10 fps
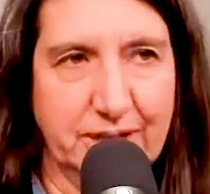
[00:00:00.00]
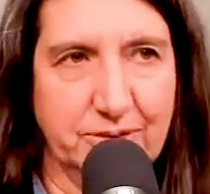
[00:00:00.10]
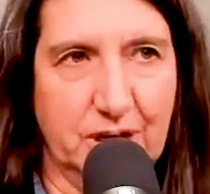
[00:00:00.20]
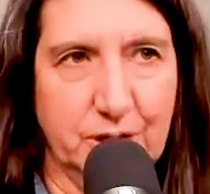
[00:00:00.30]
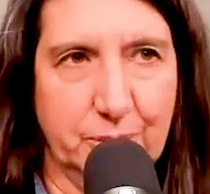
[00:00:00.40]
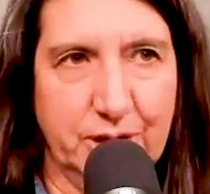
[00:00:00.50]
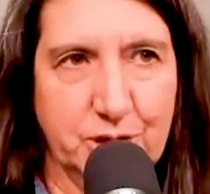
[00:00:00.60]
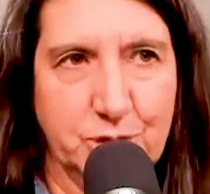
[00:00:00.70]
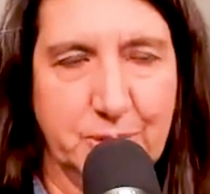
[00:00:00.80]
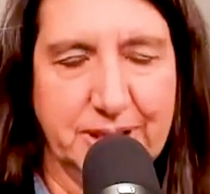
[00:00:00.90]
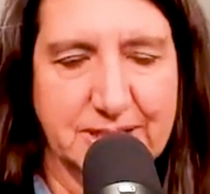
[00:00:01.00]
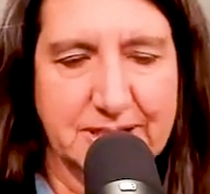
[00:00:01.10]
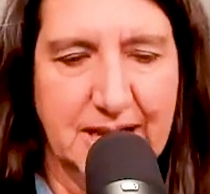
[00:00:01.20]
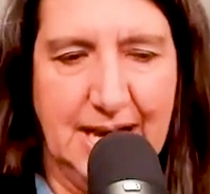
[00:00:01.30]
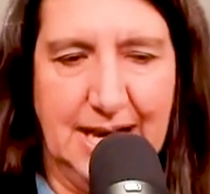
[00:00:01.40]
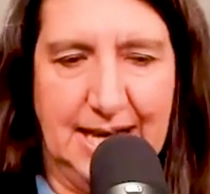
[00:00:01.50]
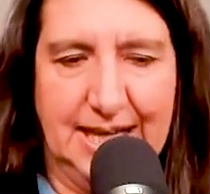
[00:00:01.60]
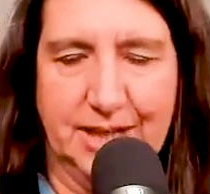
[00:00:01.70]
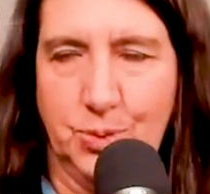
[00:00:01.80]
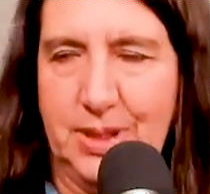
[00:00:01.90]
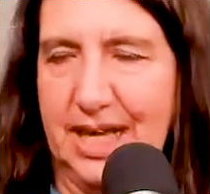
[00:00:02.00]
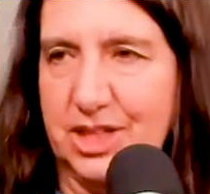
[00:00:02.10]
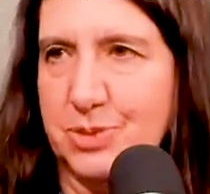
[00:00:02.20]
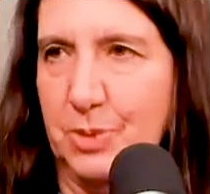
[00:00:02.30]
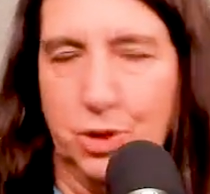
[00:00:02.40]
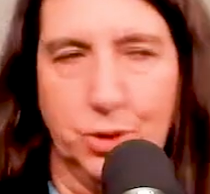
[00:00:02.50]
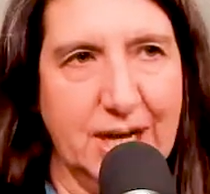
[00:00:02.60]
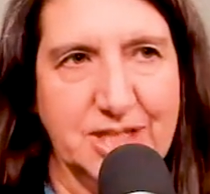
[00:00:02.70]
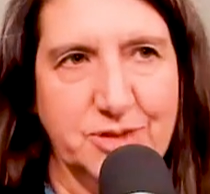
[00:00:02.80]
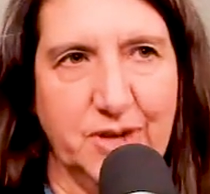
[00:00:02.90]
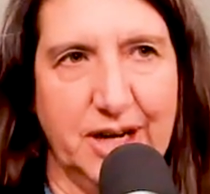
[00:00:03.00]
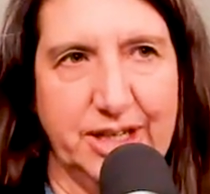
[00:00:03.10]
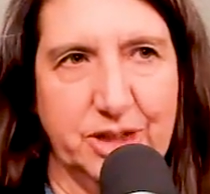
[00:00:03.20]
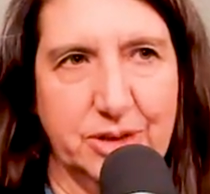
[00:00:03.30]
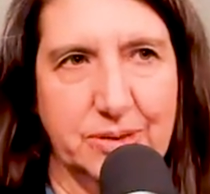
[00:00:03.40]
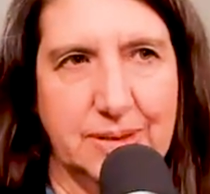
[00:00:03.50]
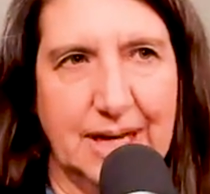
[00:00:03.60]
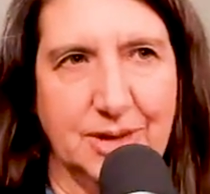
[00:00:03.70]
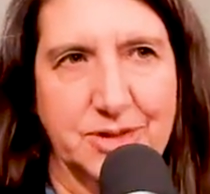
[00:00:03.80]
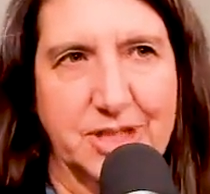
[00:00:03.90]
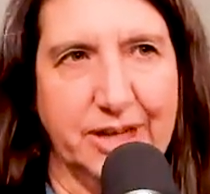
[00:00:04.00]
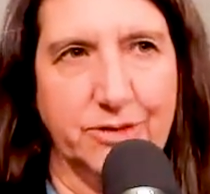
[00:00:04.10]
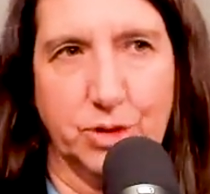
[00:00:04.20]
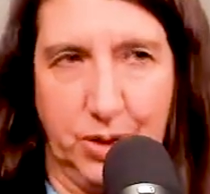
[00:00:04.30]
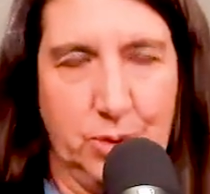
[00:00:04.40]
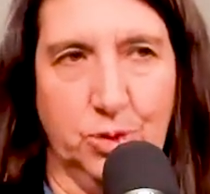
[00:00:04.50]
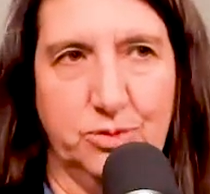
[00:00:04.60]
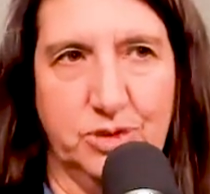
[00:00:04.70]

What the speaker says: of Colorado Springs, and we had a small grass fire outside of the Great Wolf